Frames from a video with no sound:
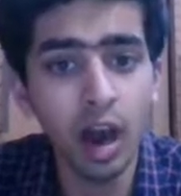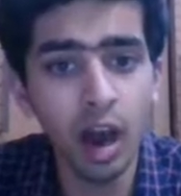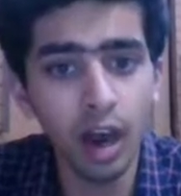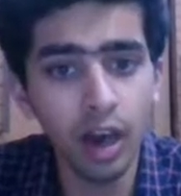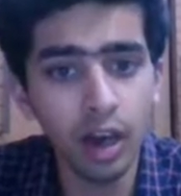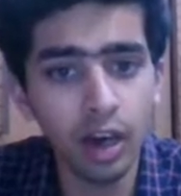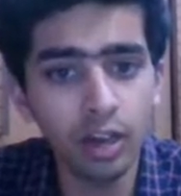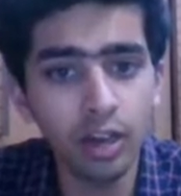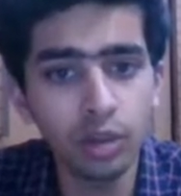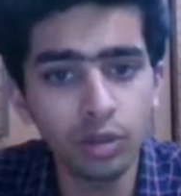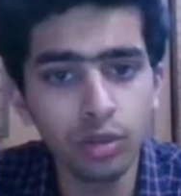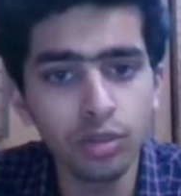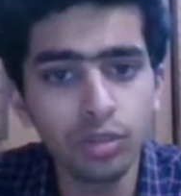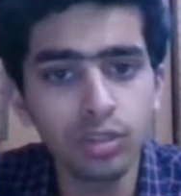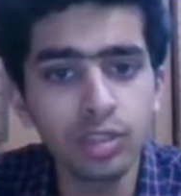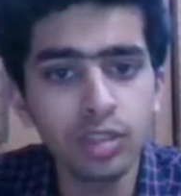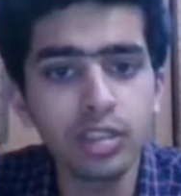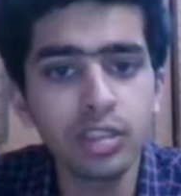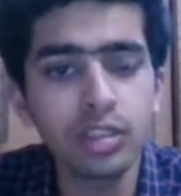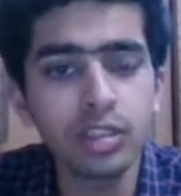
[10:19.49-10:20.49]

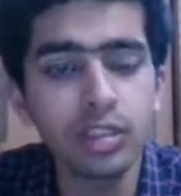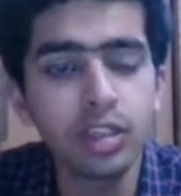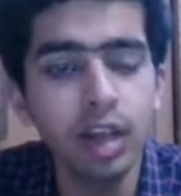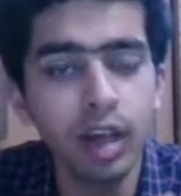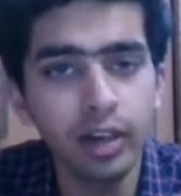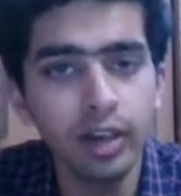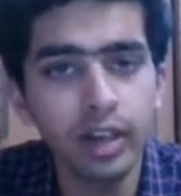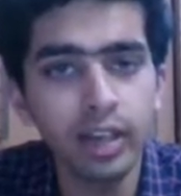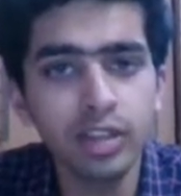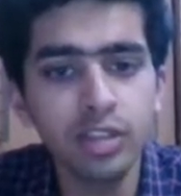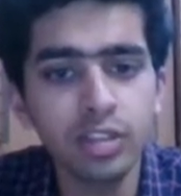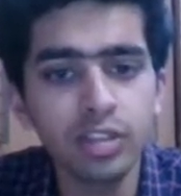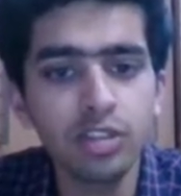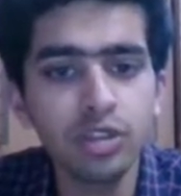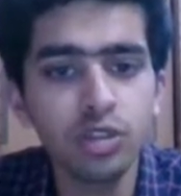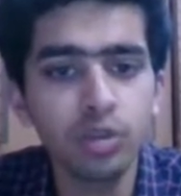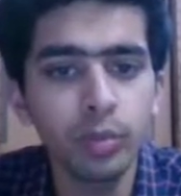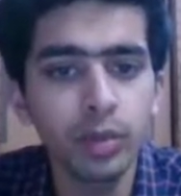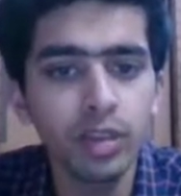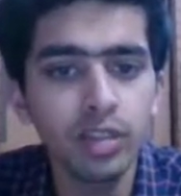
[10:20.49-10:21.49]
RTOS, its Texas
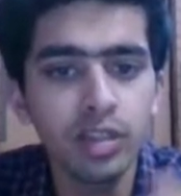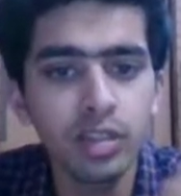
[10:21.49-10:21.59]
Instruments